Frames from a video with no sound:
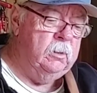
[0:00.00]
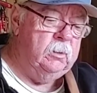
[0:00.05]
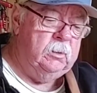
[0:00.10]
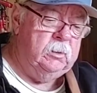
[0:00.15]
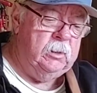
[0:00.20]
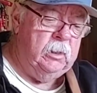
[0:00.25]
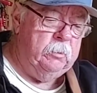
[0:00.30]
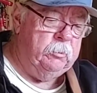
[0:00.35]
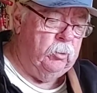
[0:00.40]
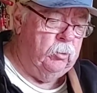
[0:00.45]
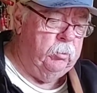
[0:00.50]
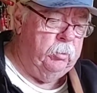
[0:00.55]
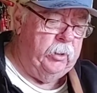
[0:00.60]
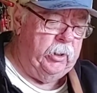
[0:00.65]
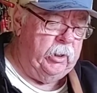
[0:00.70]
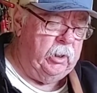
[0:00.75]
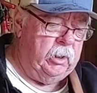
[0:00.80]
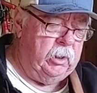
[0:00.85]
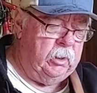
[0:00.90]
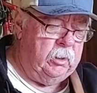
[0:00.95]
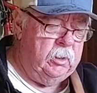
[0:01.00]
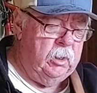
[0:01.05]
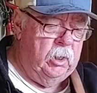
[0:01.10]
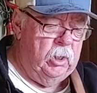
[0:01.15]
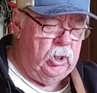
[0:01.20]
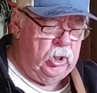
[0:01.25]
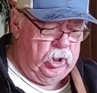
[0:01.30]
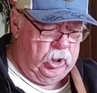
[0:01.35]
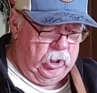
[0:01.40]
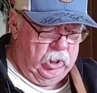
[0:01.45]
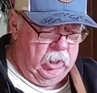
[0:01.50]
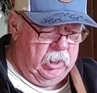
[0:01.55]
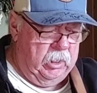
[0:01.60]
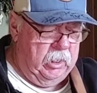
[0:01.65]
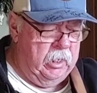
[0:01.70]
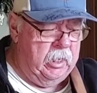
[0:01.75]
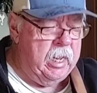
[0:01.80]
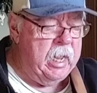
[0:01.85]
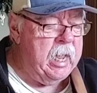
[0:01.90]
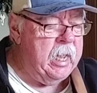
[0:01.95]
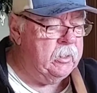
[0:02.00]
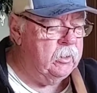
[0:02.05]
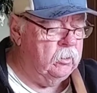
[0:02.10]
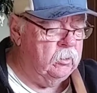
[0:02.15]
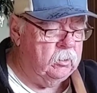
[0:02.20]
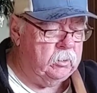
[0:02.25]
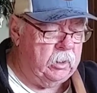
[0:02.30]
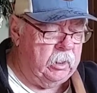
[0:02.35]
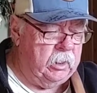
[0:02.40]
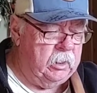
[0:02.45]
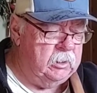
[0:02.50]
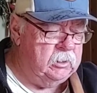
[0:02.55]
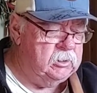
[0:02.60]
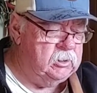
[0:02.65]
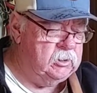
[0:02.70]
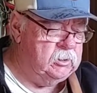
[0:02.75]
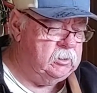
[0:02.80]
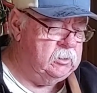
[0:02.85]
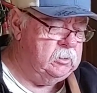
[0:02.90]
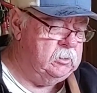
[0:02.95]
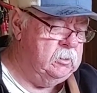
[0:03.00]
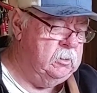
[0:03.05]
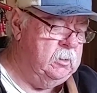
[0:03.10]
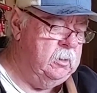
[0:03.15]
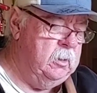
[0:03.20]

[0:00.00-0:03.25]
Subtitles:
double blade, yellow handle case